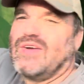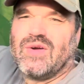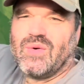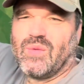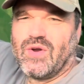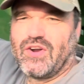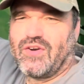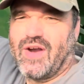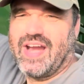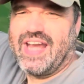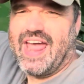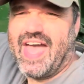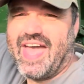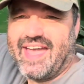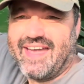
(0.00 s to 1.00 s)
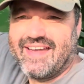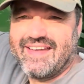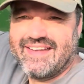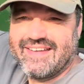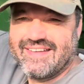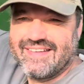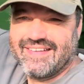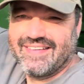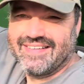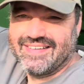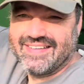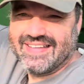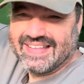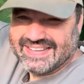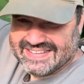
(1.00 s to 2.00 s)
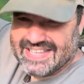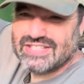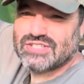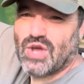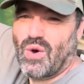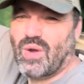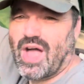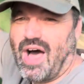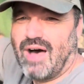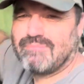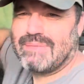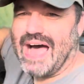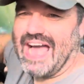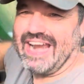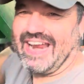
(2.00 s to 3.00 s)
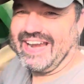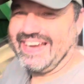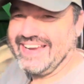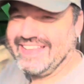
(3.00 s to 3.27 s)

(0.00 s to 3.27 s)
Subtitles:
what a great day. Let's go combining.